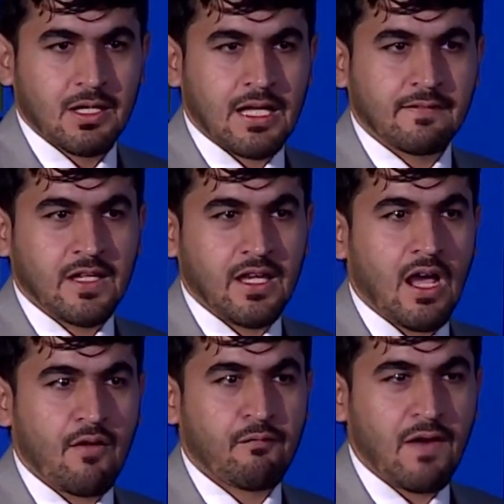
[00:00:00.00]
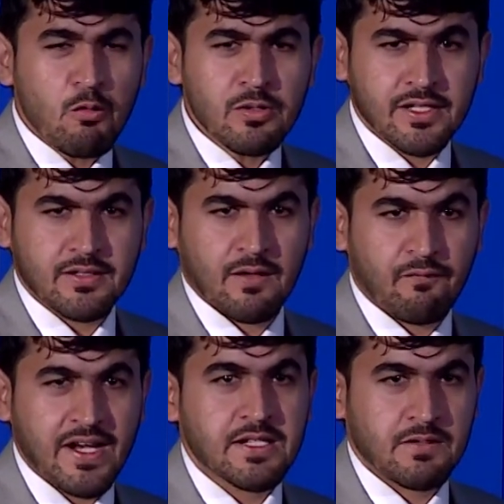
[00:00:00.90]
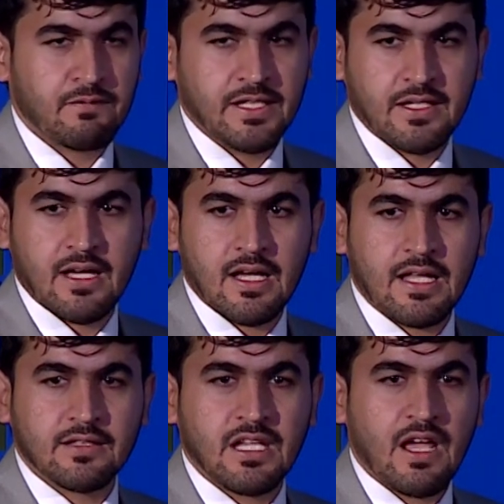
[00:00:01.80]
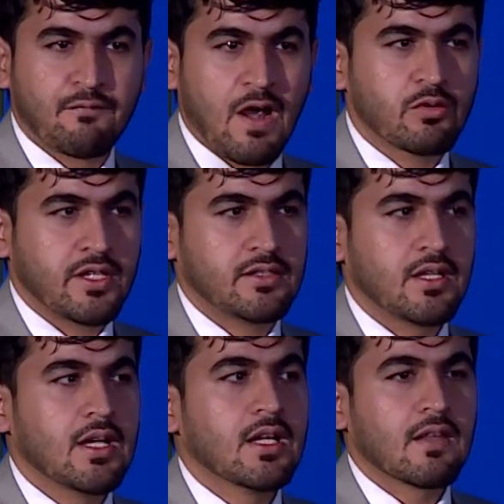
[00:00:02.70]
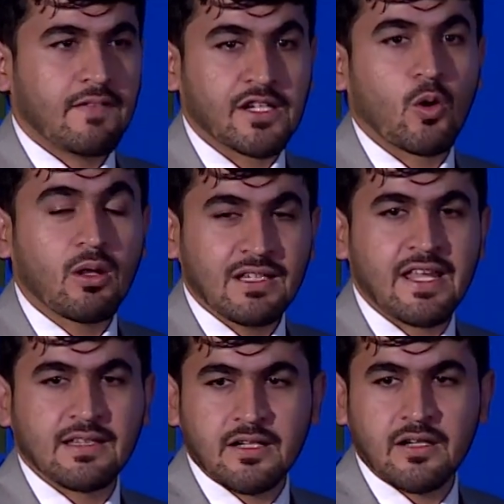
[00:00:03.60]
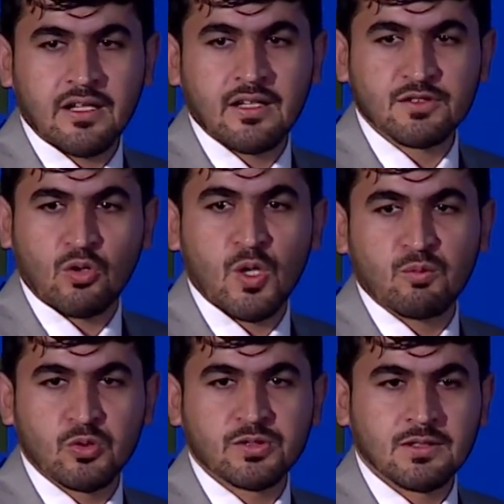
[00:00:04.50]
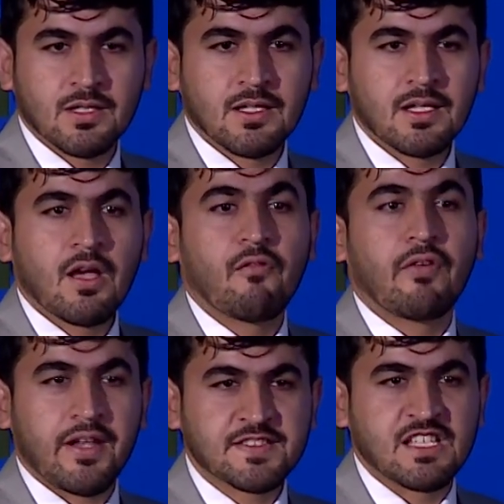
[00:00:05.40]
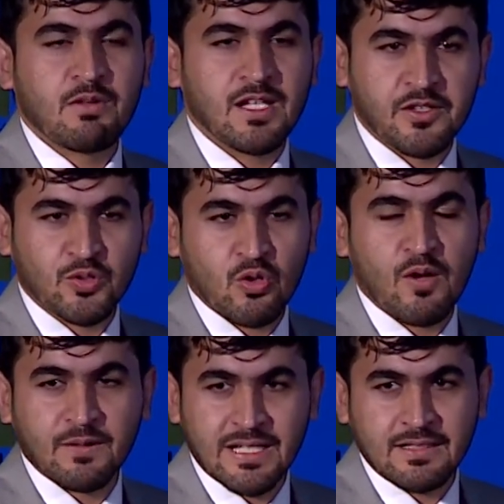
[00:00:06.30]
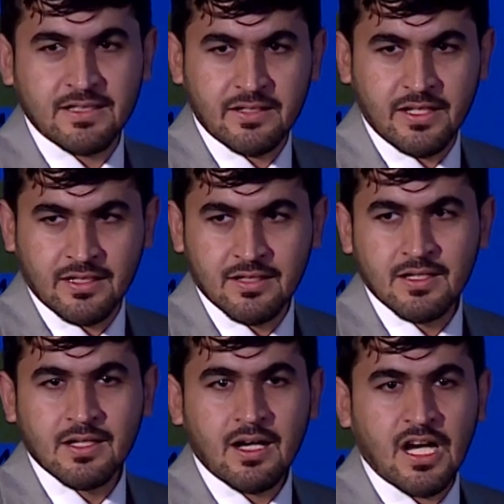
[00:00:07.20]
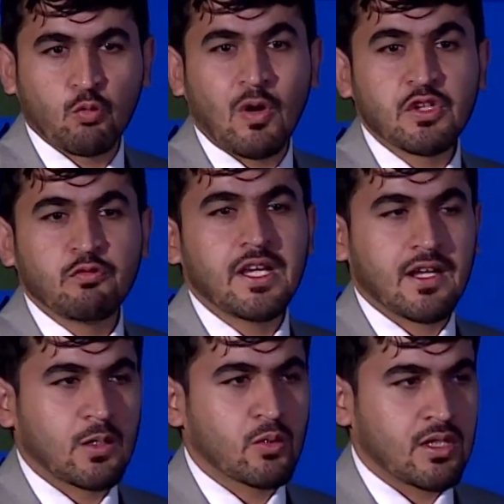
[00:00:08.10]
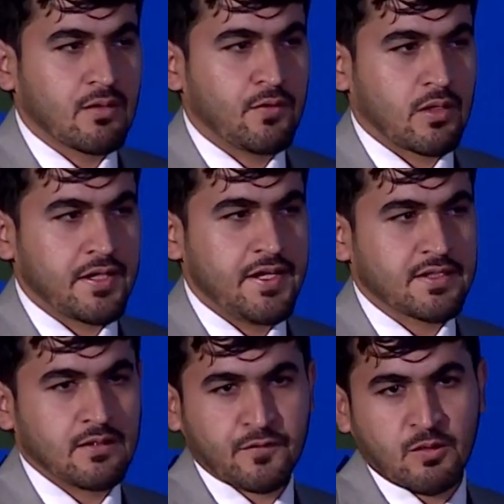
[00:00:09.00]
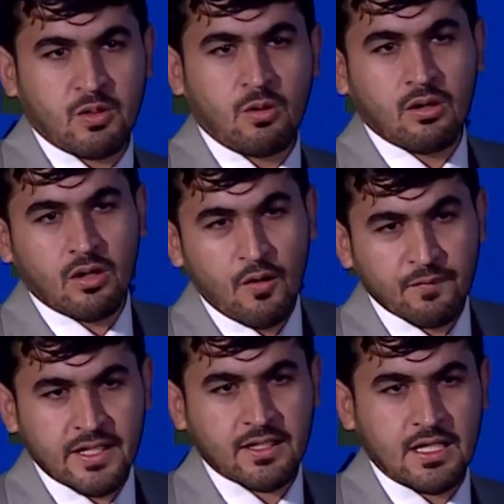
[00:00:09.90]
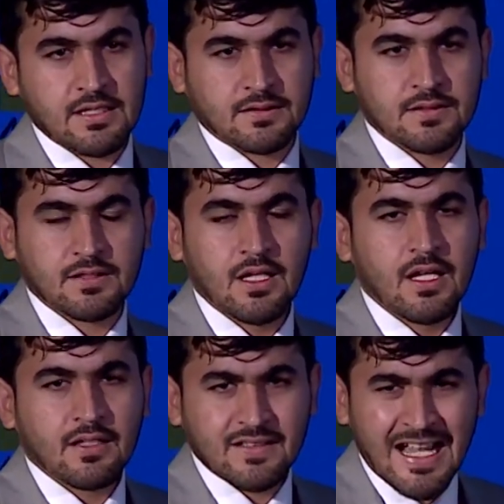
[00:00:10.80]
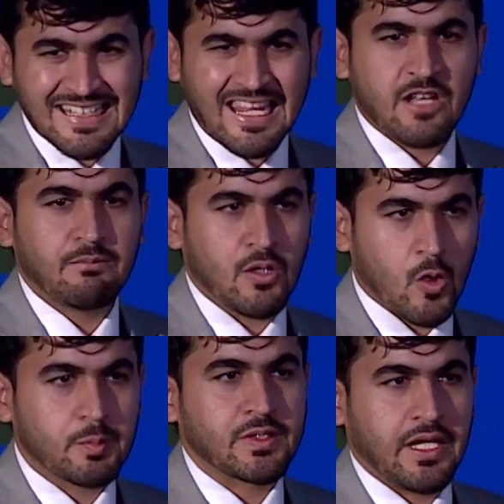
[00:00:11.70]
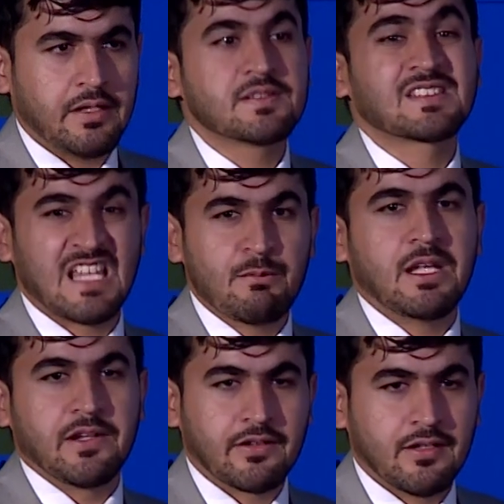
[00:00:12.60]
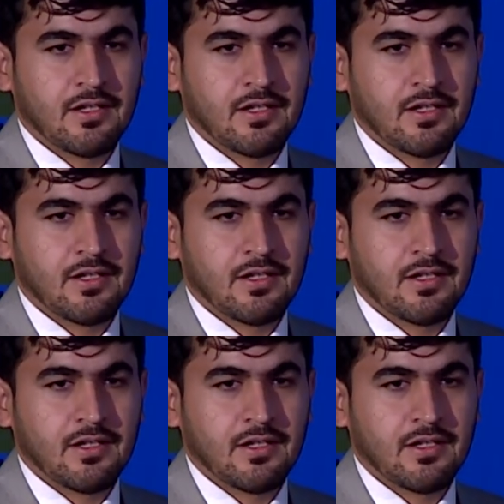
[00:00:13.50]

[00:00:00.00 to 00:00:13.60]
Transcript: And they have found it effectively, and they have found it that online learning is almost very similar to offline learning. And what we are looking for a result from offline classes, that can be obtained similar